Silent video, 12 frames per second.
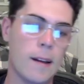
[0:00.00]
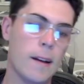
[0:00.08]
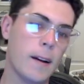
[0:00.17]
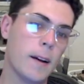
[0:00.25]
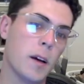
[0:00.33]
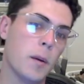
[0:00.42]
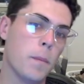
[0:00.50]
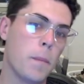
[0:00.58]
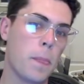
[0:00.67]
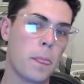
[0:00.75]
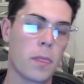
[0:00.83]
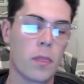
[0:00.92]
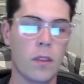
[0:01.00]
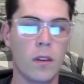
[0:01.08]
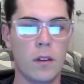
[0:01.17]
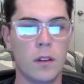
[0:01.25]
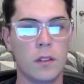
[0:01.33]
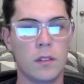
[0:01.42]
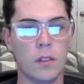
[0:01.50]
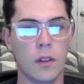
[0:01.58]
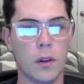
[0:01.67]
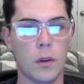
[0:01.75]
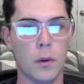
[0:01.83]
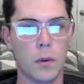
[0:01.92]
Um,
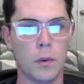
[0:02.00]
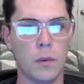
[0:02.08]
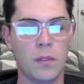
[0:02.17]
so